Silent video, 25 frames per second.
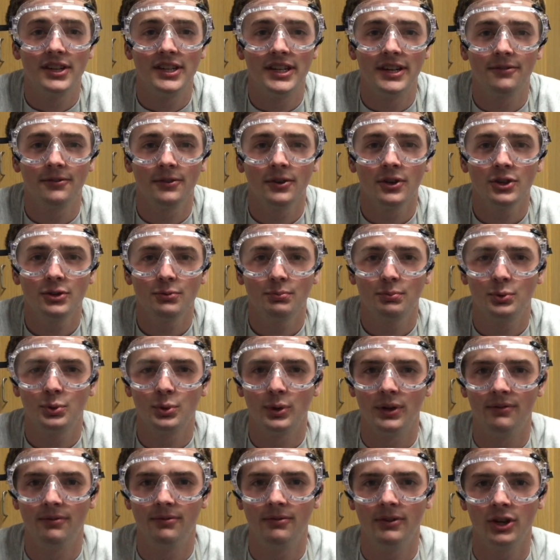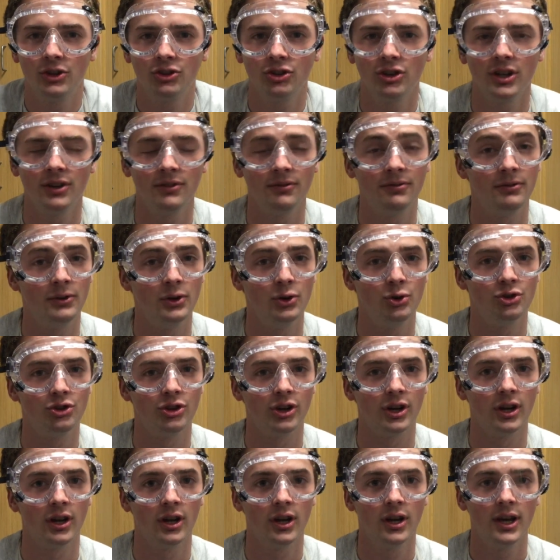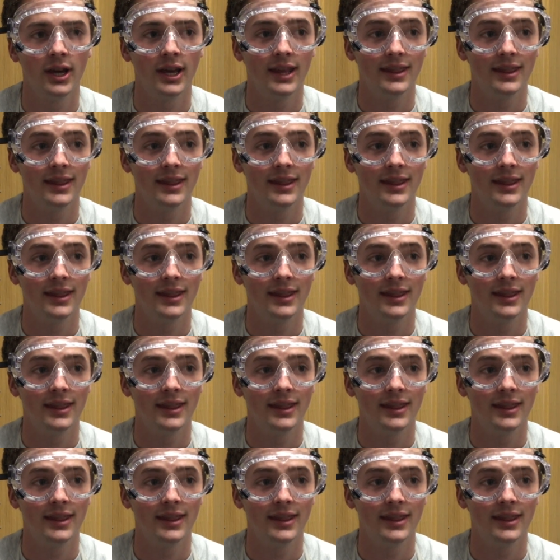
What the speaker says: difference between fission and fusion.